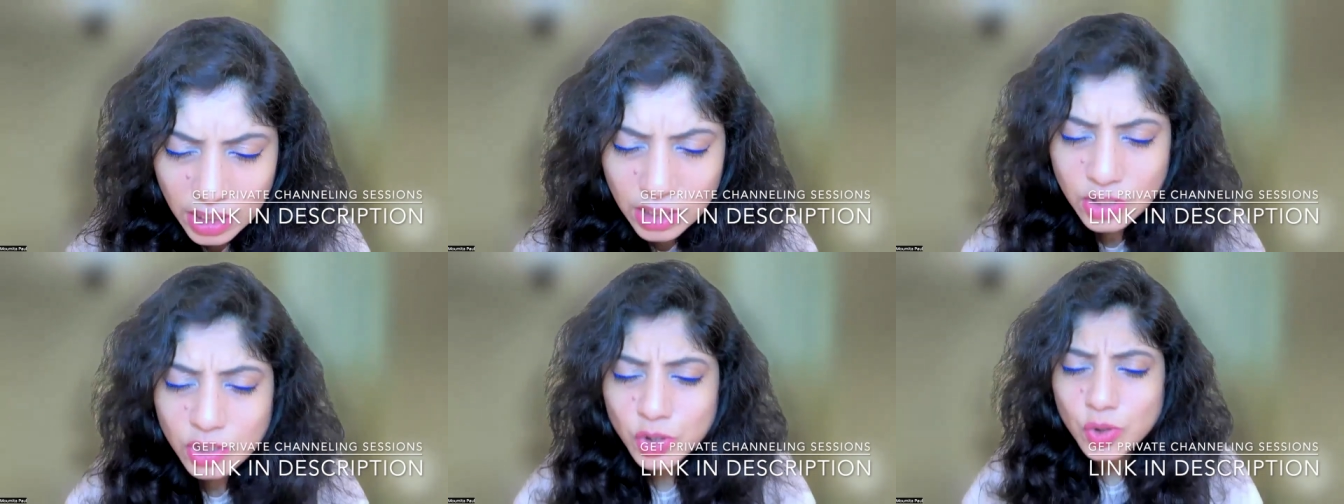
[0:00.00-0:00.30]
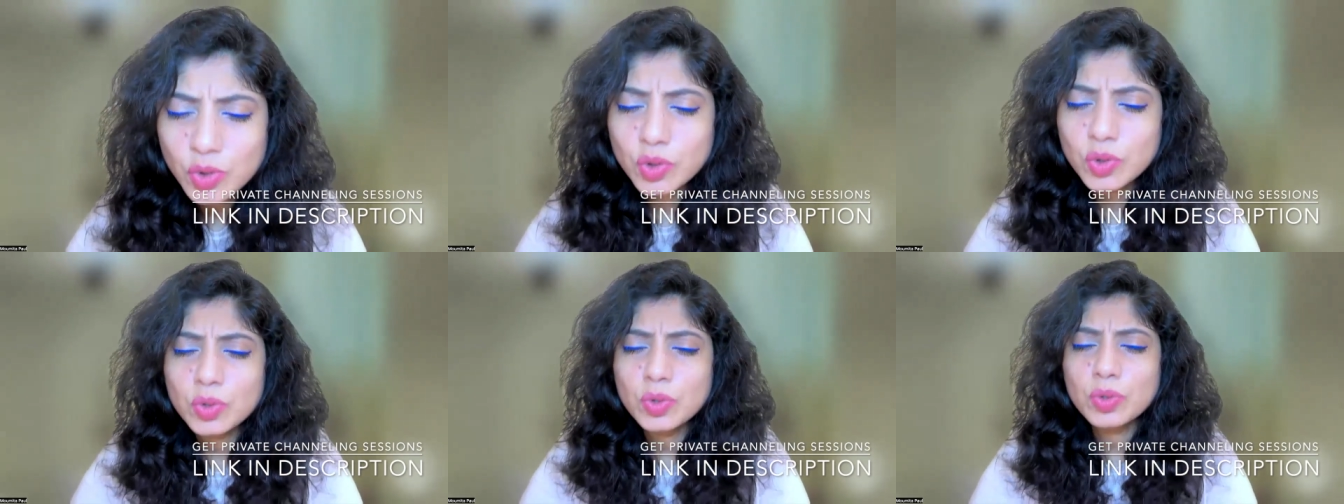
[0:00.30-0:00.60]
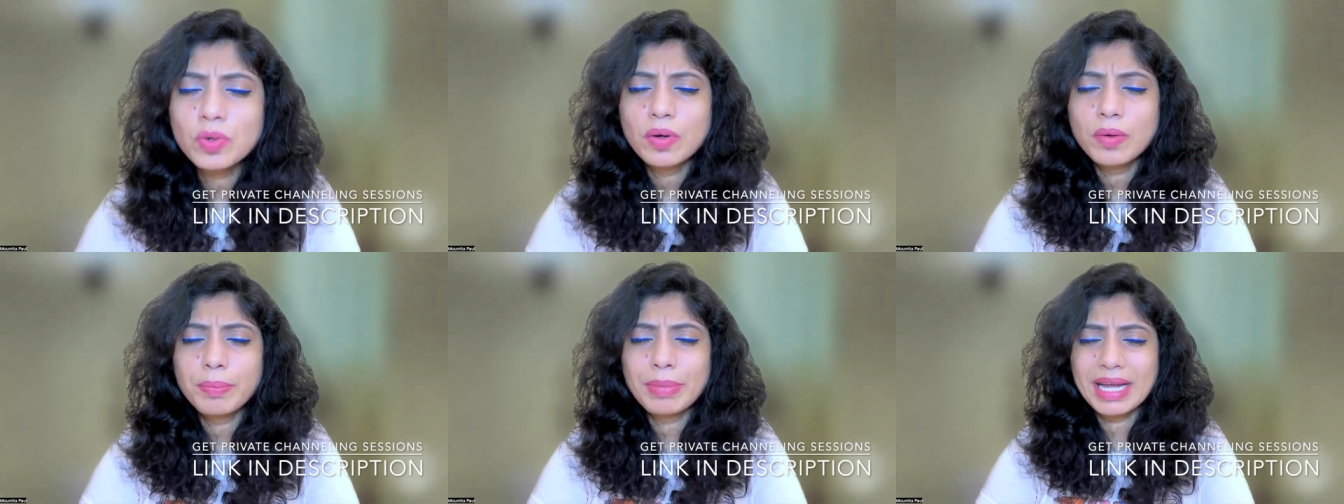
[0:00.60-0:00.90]
to
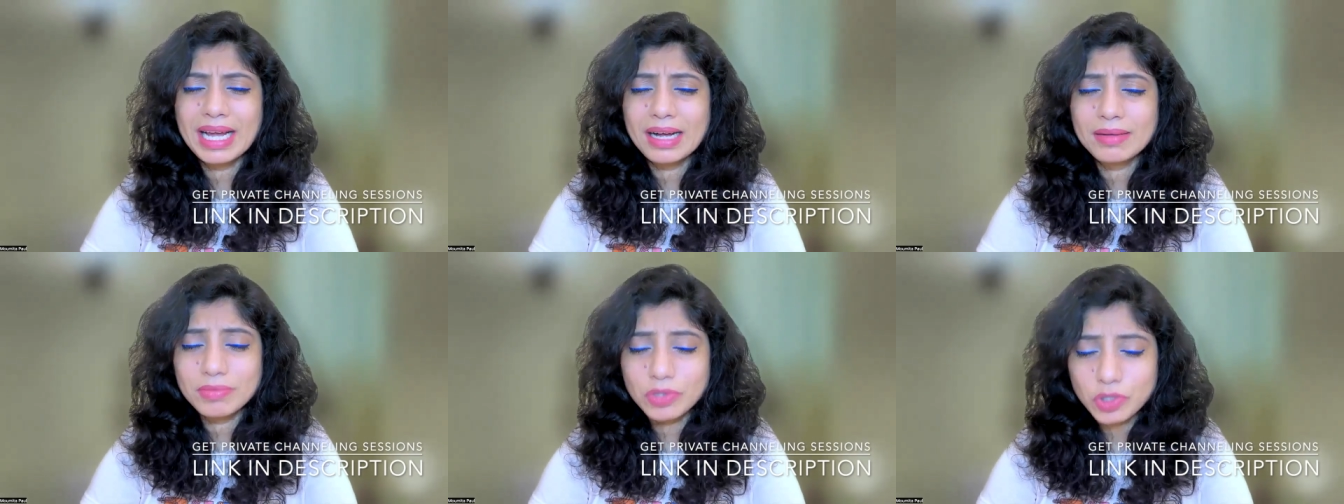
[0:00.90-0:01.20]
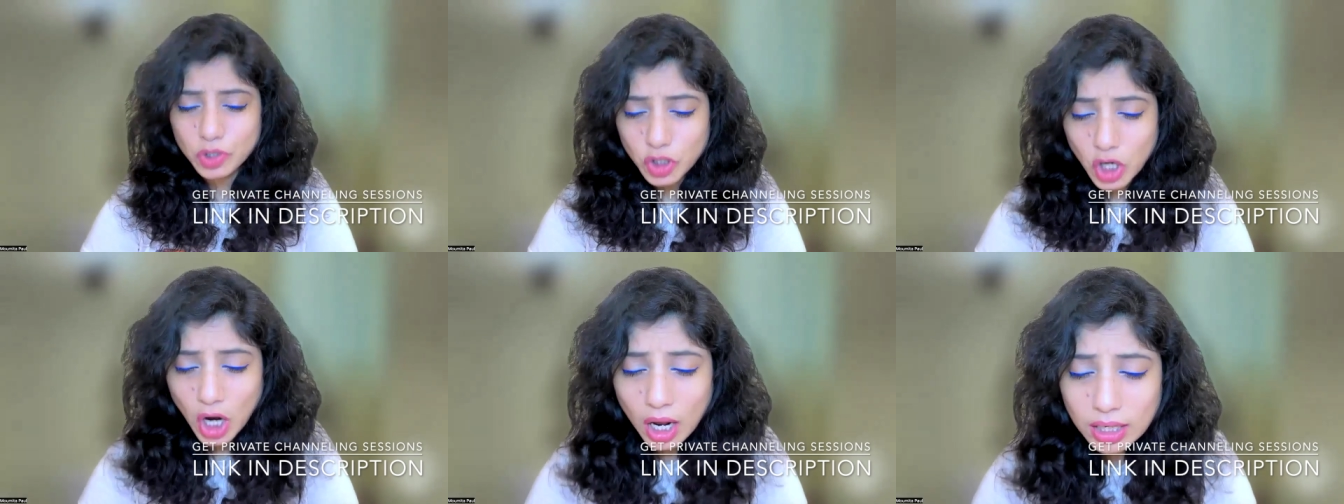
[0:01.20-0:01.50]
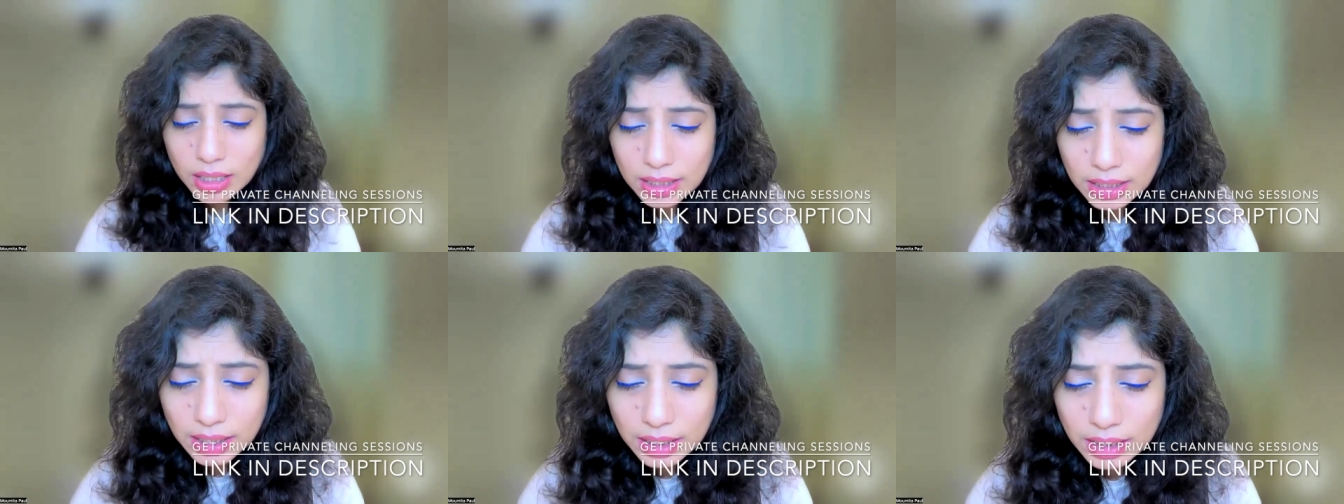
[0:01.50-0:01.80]
become
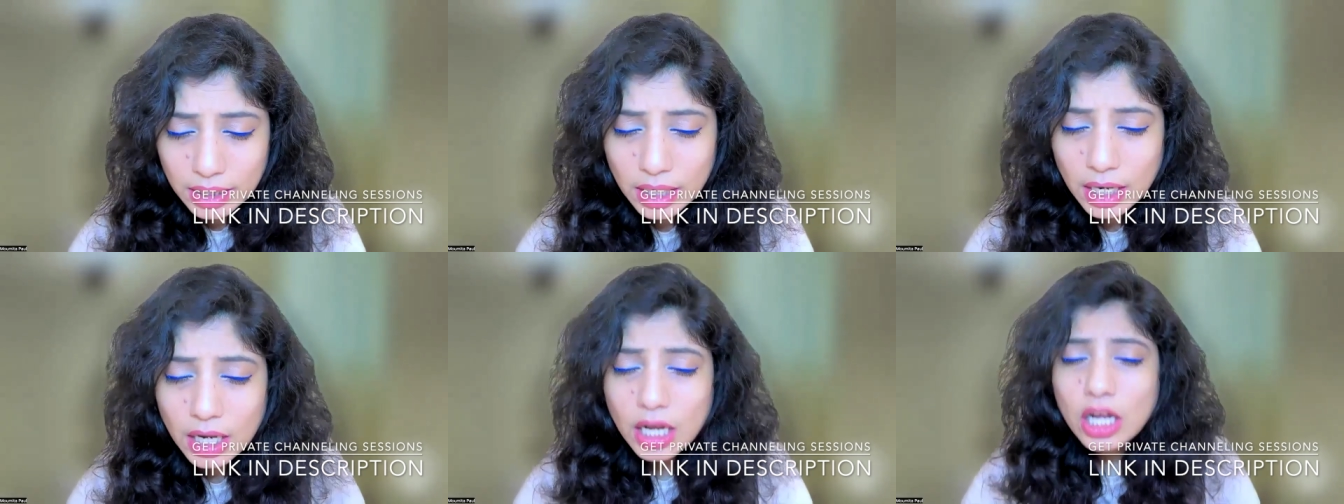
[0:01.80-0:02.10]
stronger,